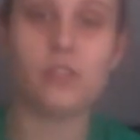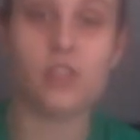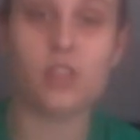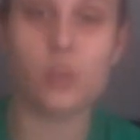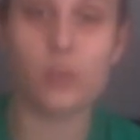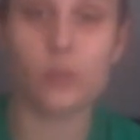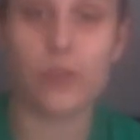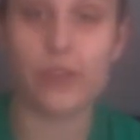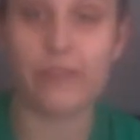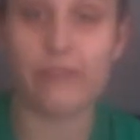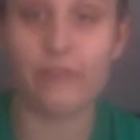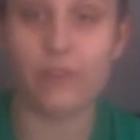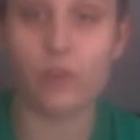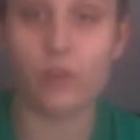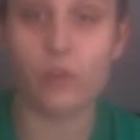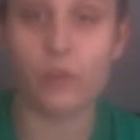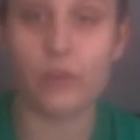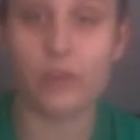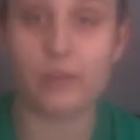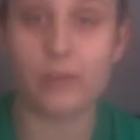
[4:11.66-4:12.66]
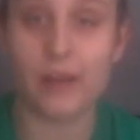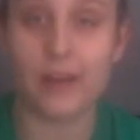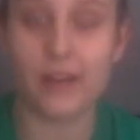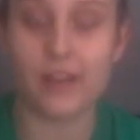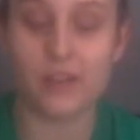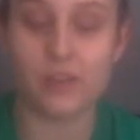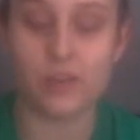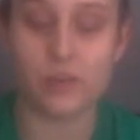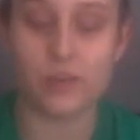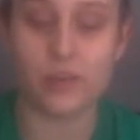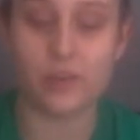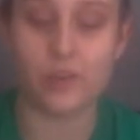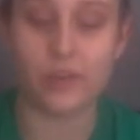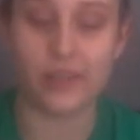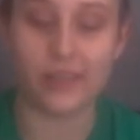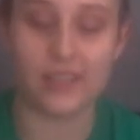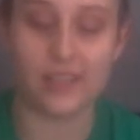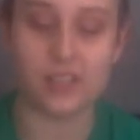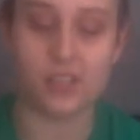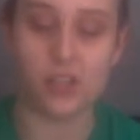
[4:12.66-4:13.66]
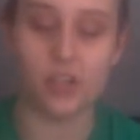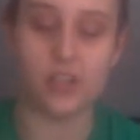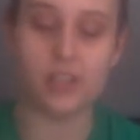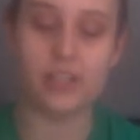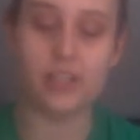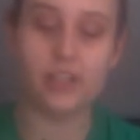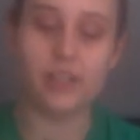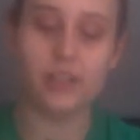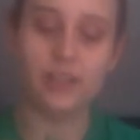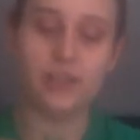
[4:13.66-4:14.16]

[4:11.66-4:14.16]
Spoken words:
of the way full with potting soil when I started,